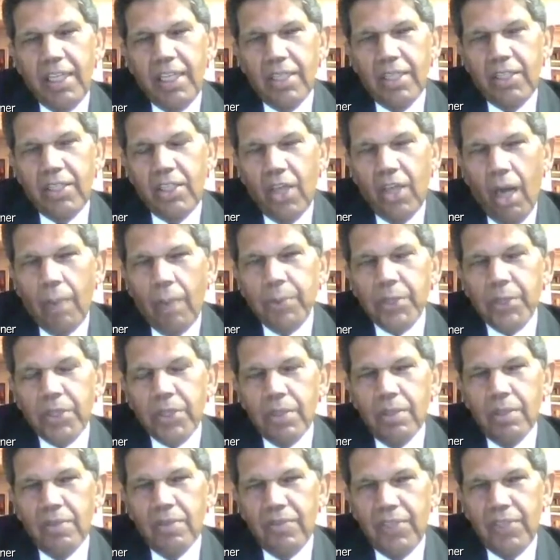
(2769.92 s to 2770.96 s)

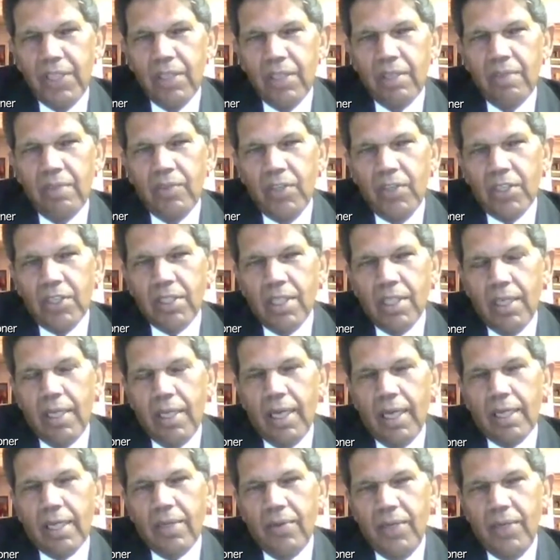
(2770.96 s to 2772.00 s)
adoption of the Universal
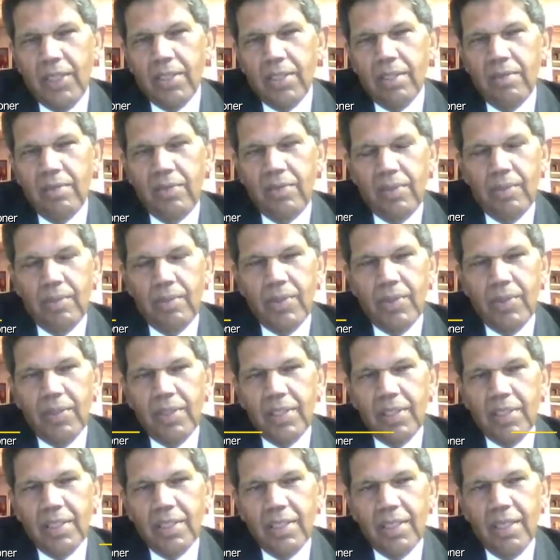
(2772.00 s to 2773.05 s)
Declaration of Human
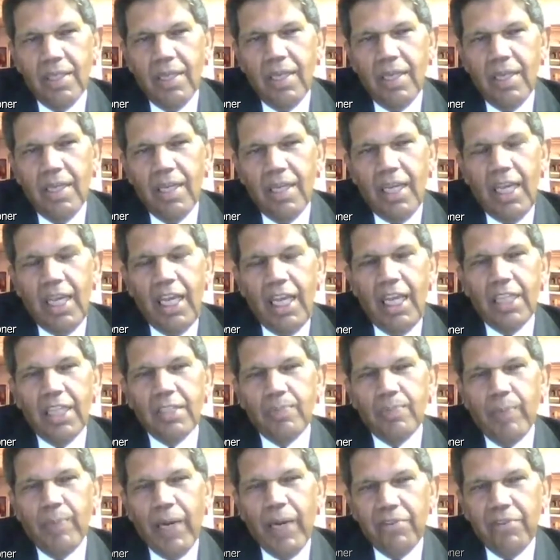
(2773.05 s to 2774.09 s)
Rights
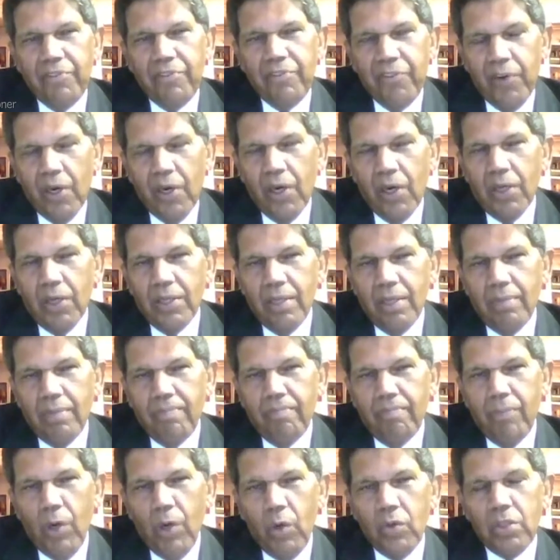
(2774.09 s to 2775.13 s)
is by far the
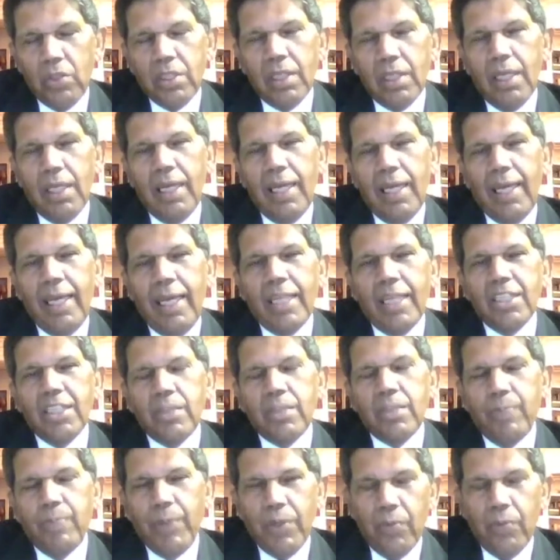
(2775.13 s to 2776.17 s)
most
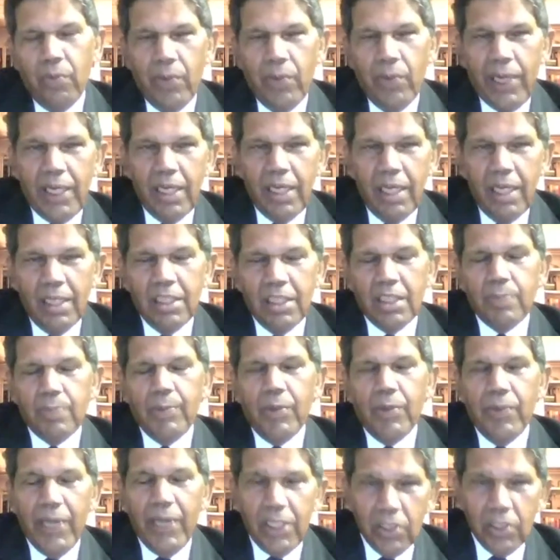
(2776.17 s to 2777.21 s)

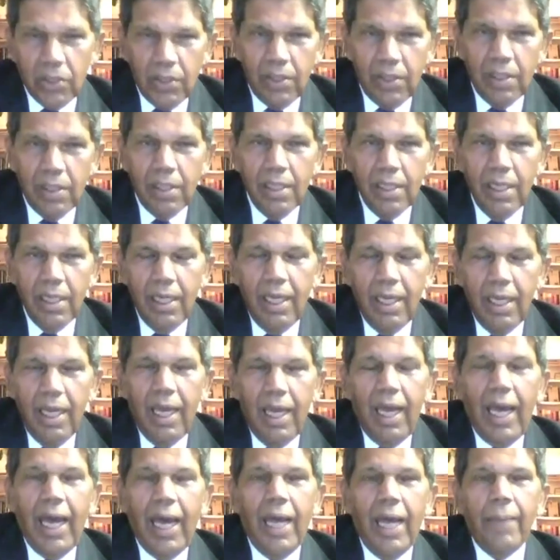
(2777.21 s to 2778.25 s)
inspirational
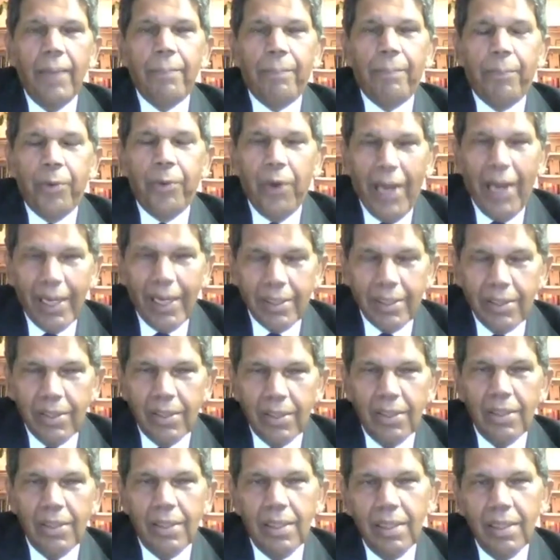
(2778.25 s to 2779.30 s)
and
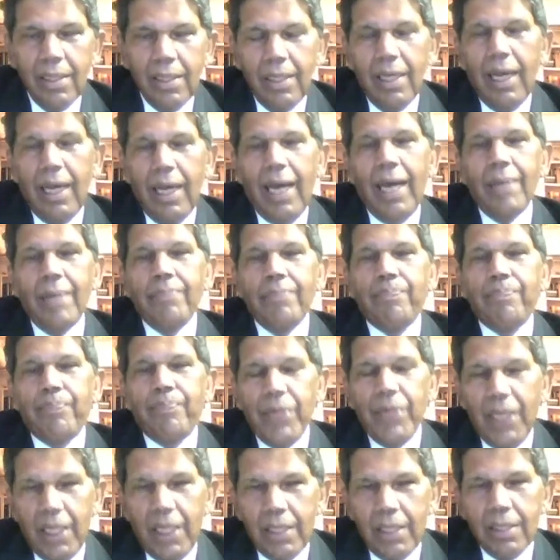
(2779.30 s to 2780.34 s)
practical and
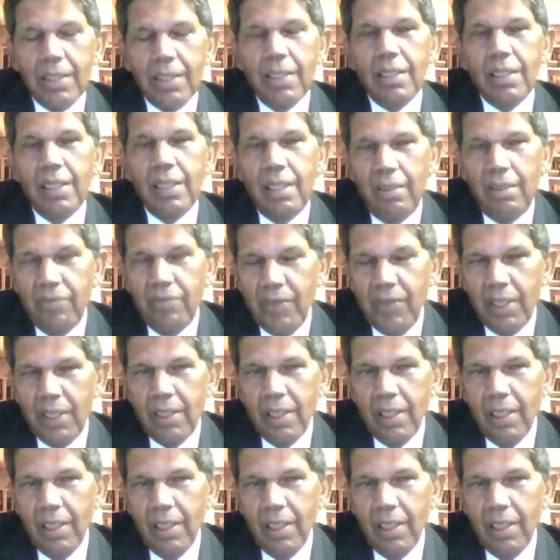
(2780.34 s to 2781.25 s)
political event